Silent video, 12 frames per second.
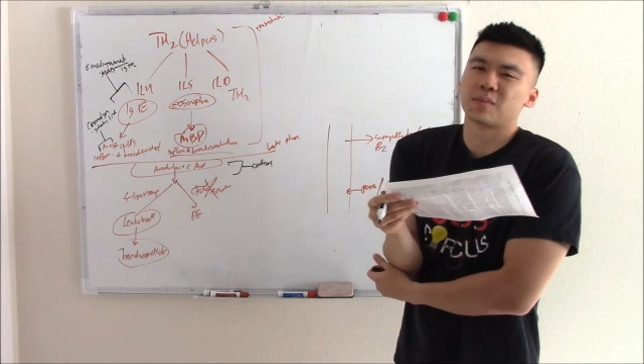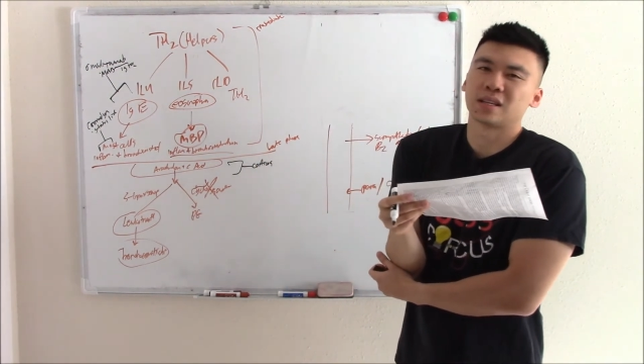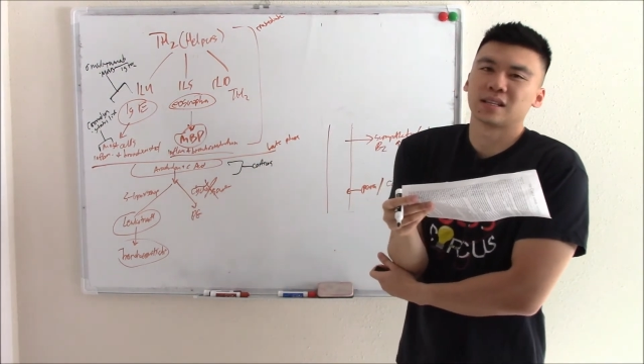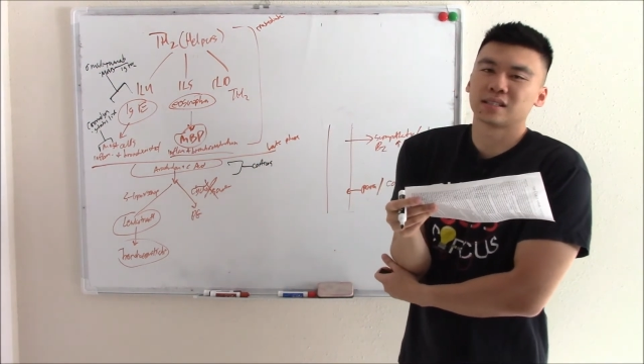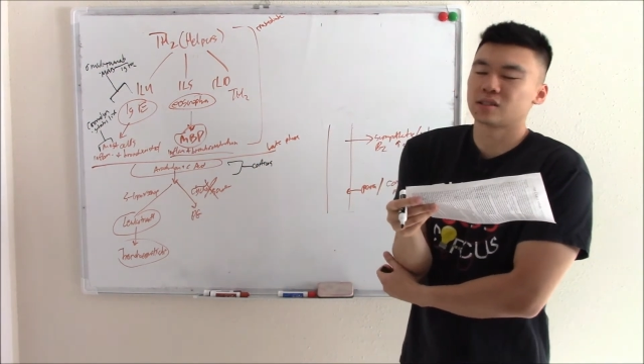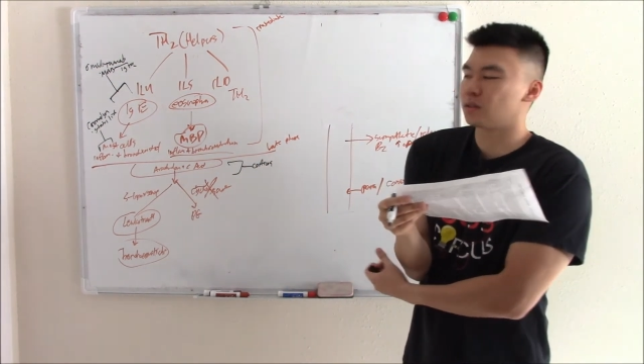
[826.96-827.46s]
I mean,
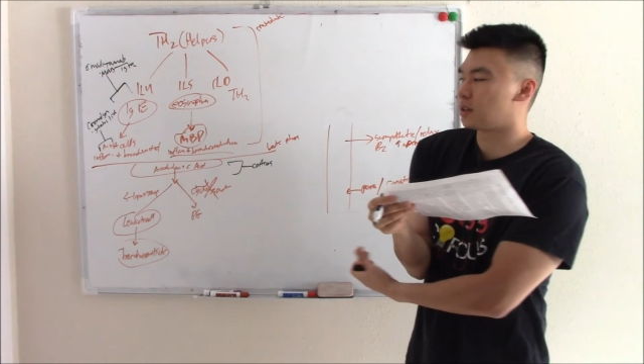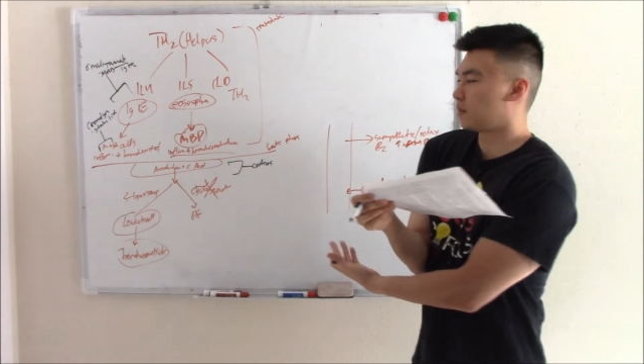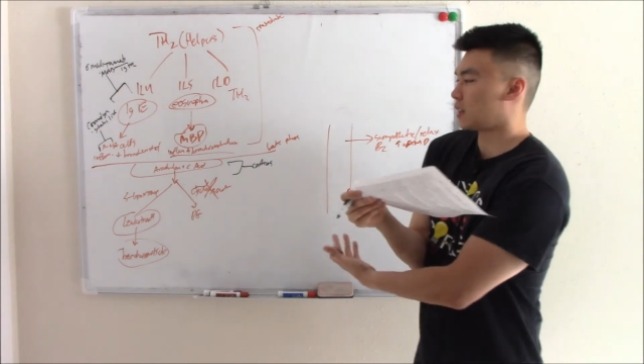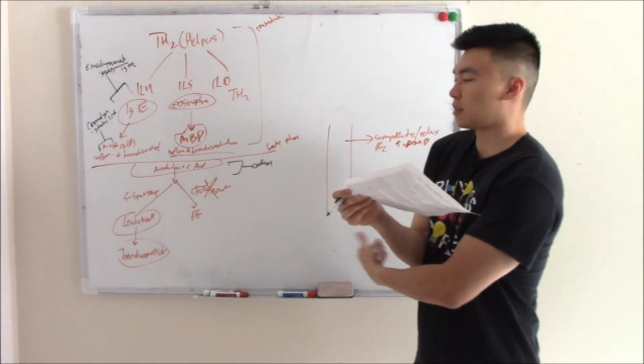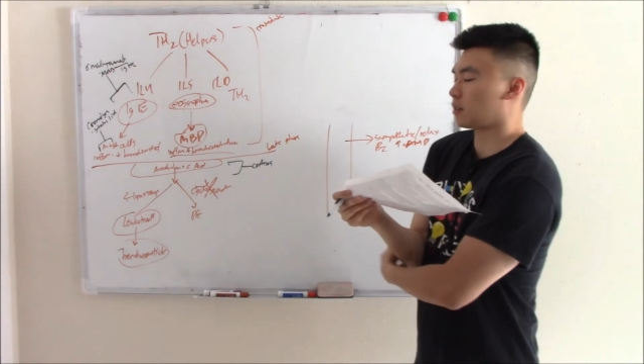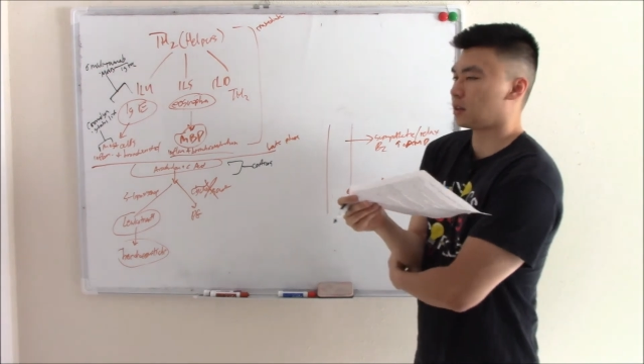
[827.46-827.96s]
this is only
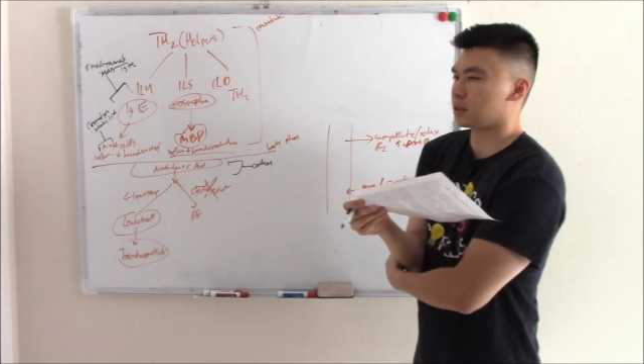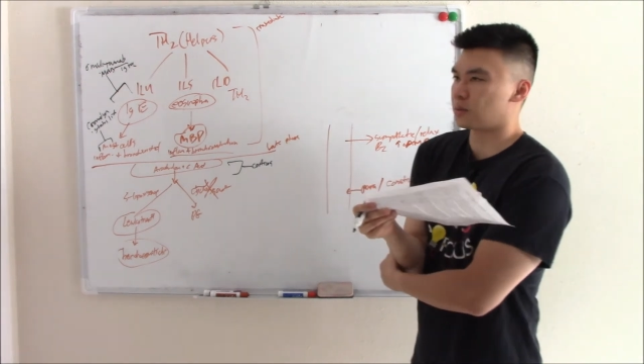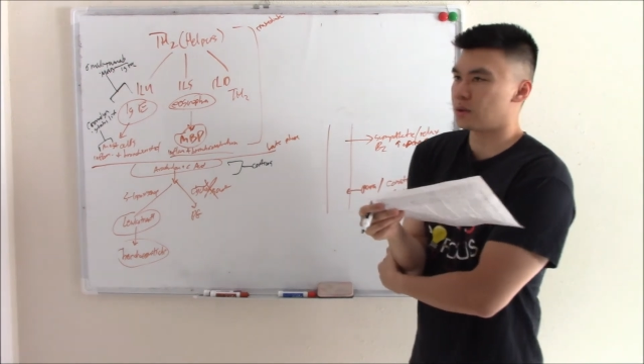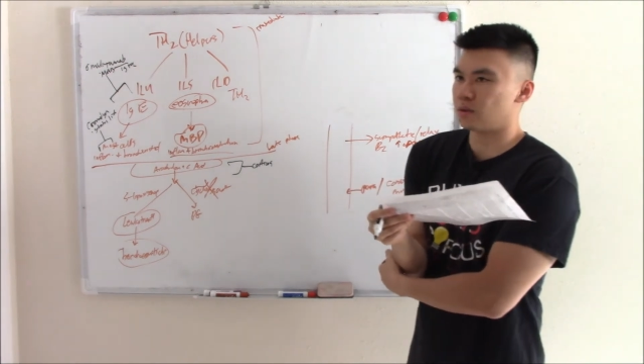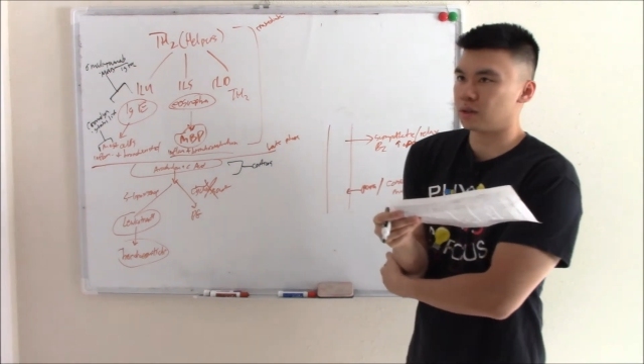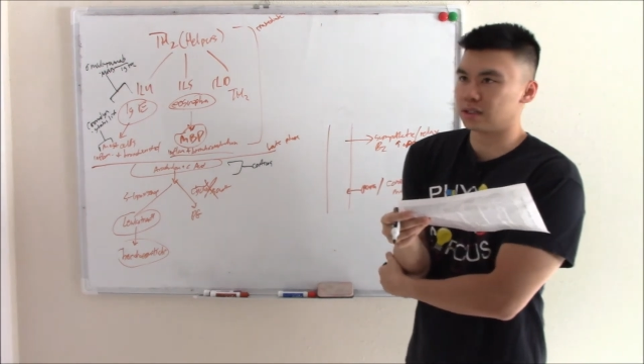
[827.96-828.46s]
affecting our lungs.
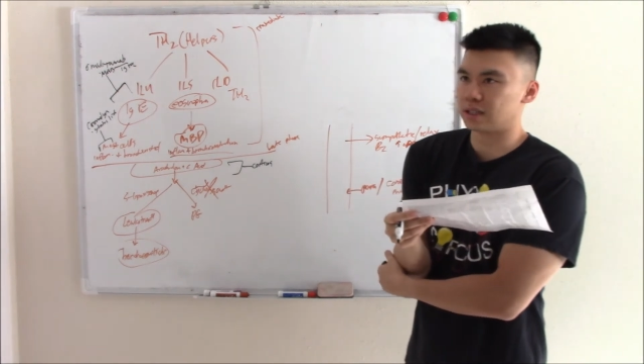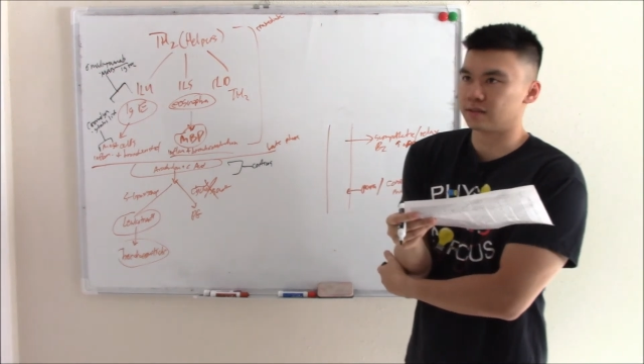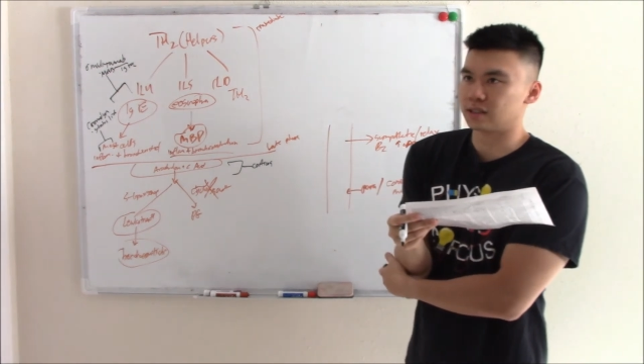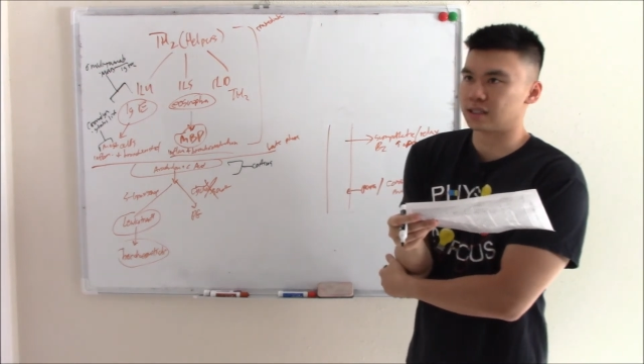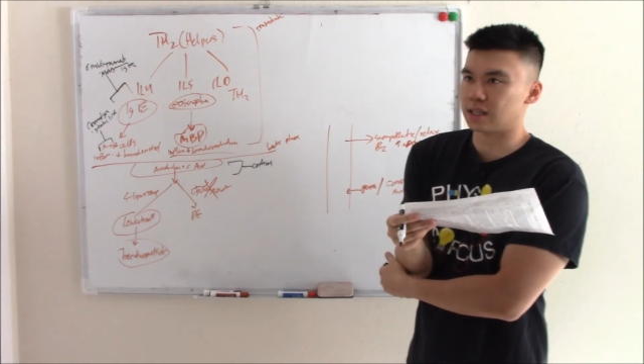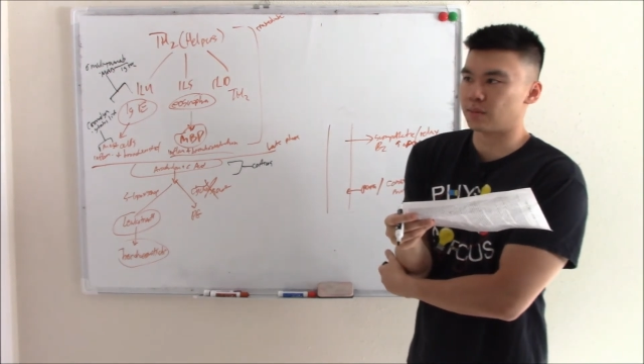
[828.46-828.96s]
We don't want to
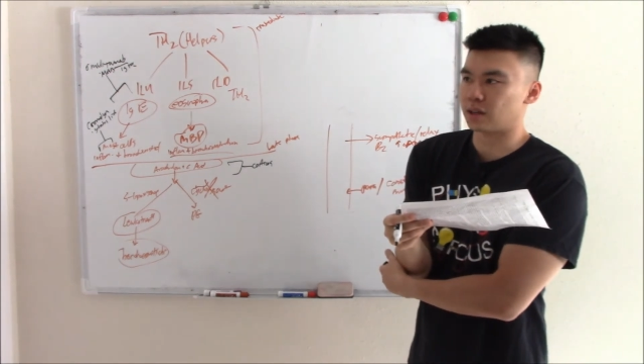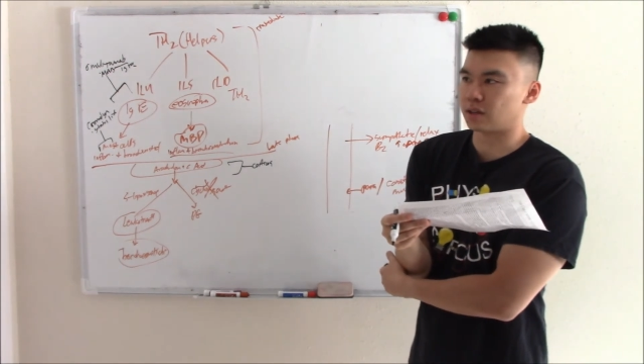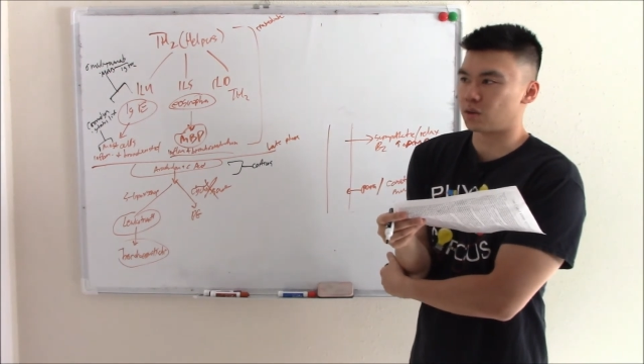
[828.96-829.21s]
give systemic